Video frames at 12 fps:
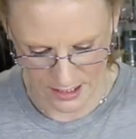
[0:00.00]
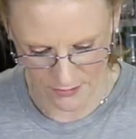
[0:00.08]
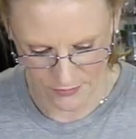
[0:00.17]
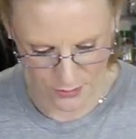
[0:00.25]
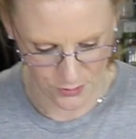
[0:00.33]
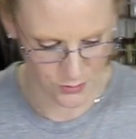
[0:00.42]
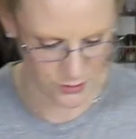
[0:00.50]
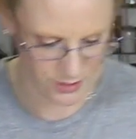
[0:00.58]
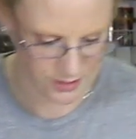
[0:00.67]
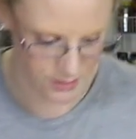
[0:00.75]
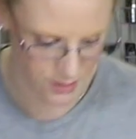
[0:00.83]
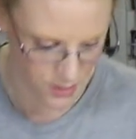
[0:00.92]
like food
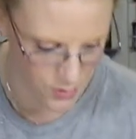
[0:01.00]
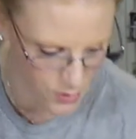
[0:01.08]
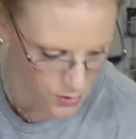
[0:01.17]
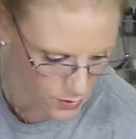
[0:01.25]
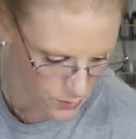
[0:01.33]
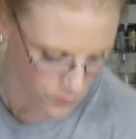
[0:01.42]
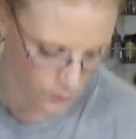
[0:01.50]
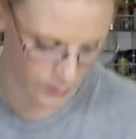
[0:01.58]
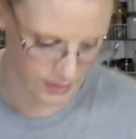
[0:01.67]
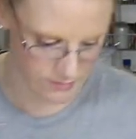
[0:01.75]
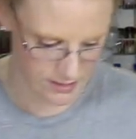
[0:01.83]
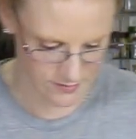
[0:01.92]
we
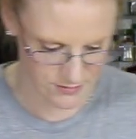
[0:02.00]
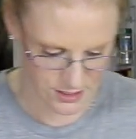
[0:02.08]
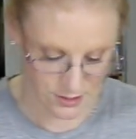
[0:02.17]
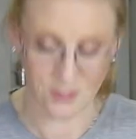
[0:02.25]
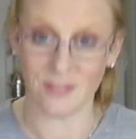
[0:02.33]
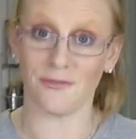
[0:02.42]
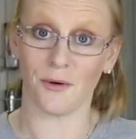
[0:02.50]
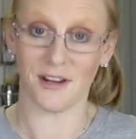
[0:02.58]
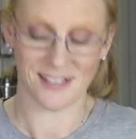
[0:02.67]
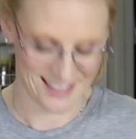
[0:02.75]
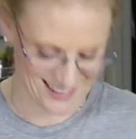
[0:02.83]
don't have to use a fork to